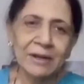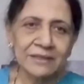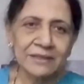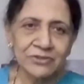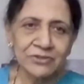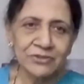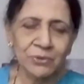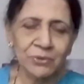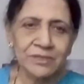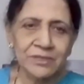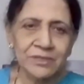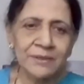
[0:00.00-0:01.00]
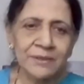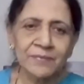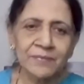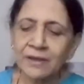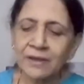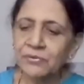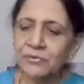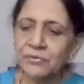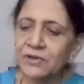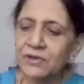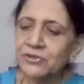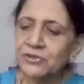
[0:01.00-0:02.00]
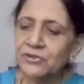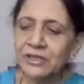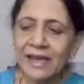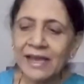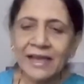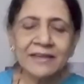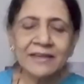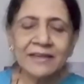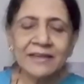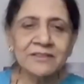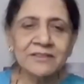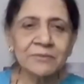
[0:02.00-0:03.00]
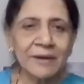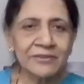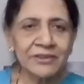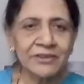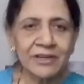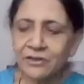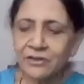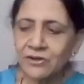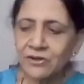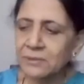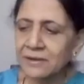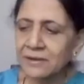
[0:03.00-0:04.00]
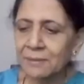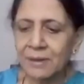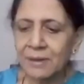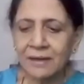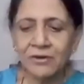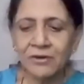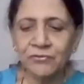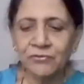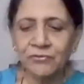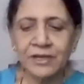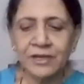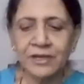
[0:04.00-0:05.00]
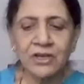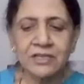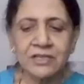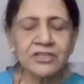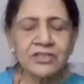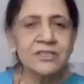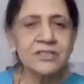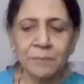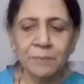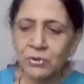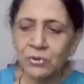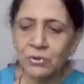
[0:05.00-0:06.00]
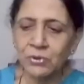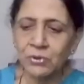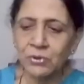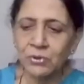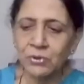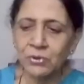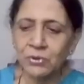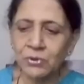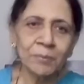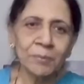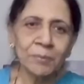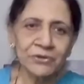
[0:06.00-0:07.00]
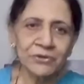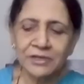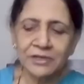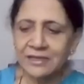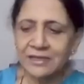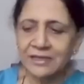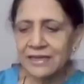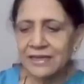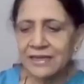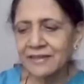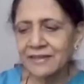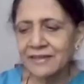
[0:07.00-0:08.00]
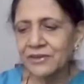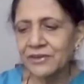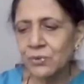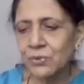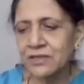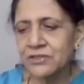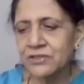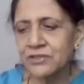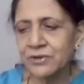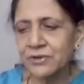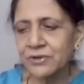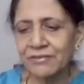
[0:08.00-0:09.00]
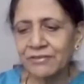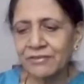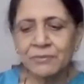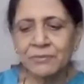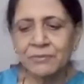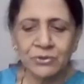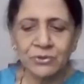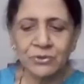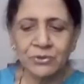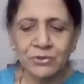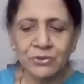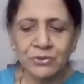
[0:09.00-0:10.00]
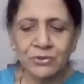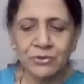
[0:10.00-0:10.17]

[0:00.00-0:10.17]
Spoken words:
this course. We wish to thank especially Dr. Balram Bhargava for his constant support and the opportunity he has given to us to develop this course.